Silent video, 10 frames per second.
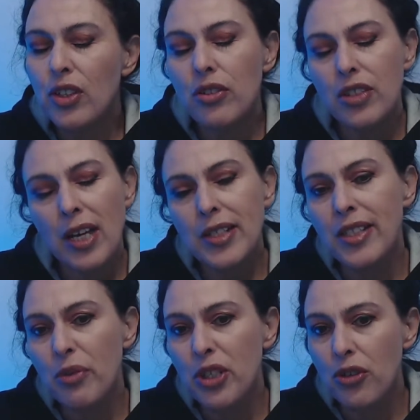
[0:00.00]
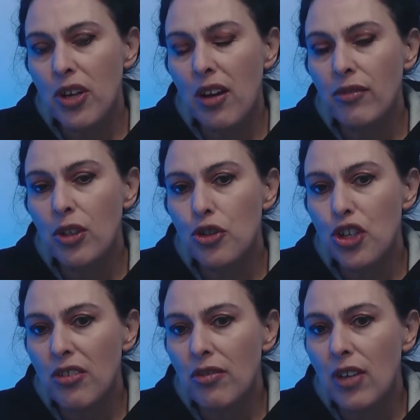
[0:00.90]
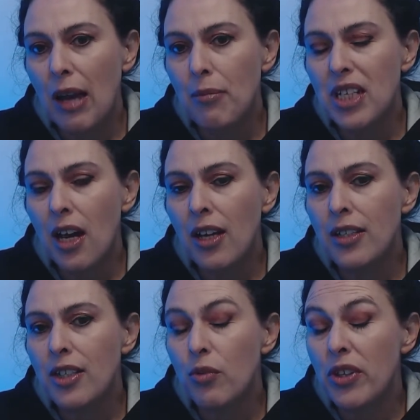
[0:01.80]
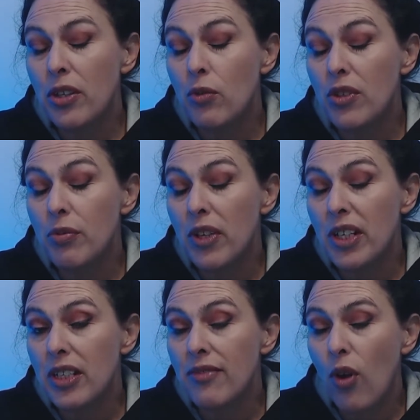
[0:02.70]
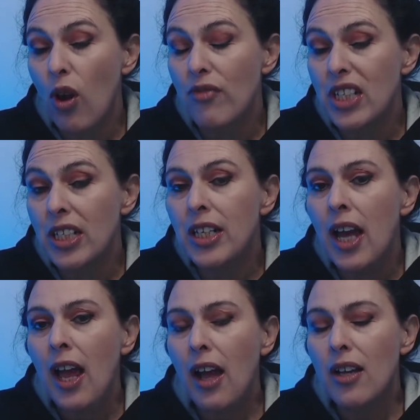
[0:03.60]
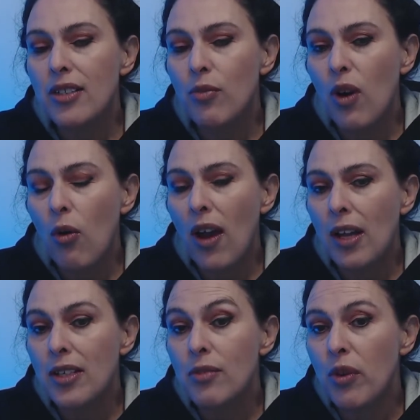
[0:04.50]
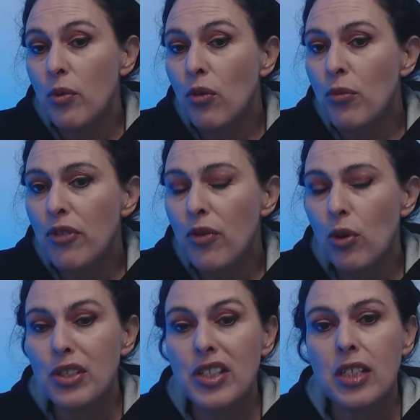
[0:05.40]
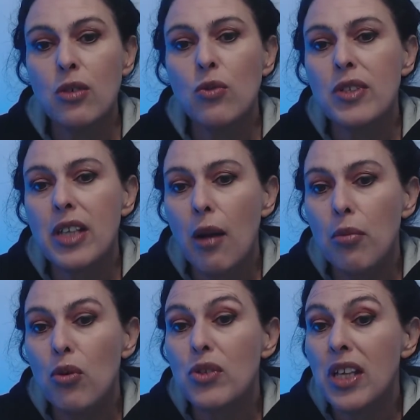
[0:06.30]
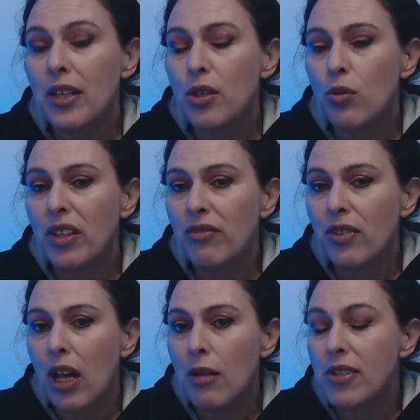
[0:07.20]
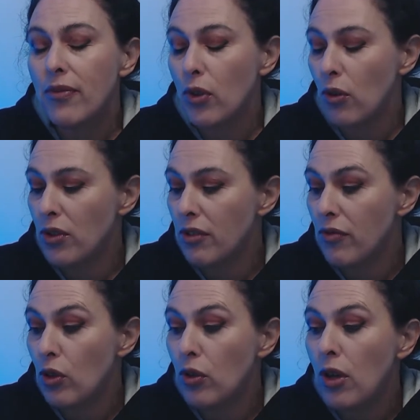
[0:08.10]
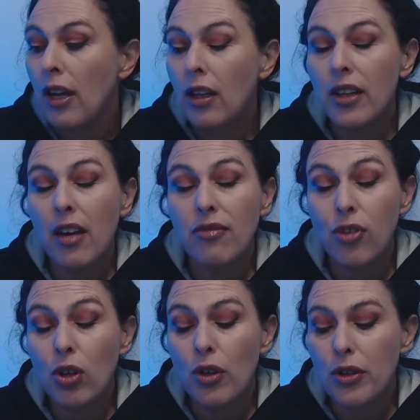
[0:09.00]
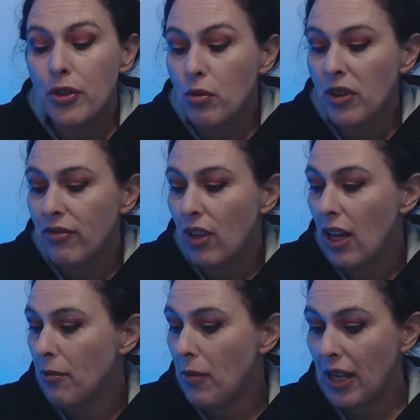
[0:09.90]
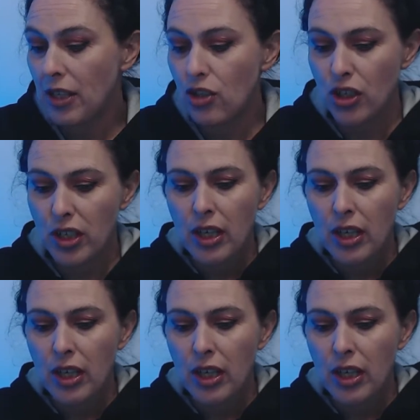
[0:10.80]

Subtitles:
Yes, we do have your general update with YILDIZ readings 5-day, as well as we will move on to singles, couples, and twin flames for those of you that follow the twin flame energy.